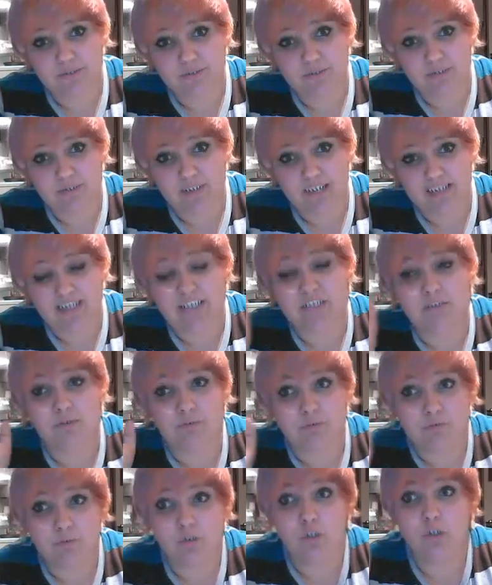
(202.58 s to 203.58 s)
you that is
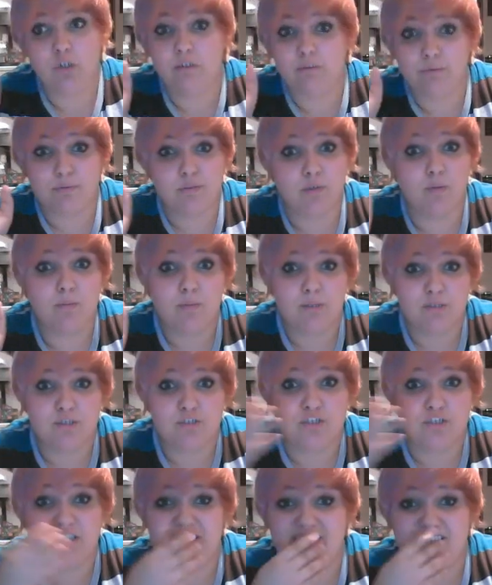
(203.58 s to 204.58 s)
full of so much
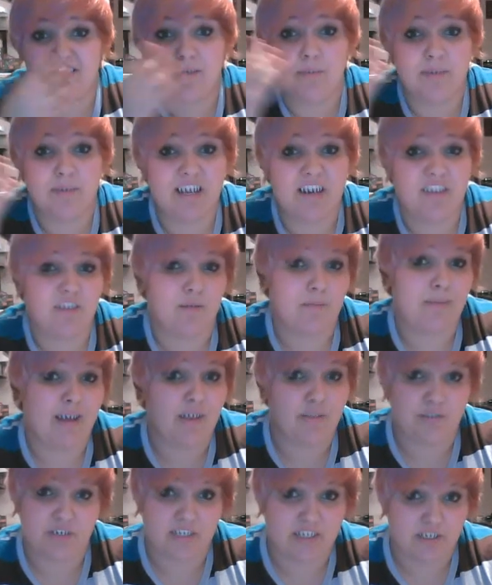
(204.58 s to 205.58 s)
shit it's coming out of their
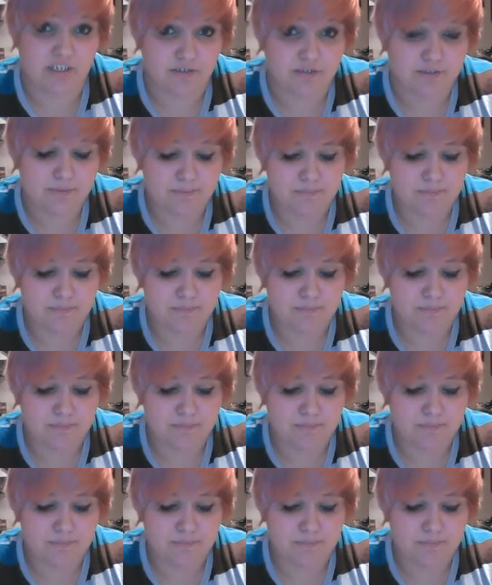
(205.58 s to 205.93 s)
mouth and ears.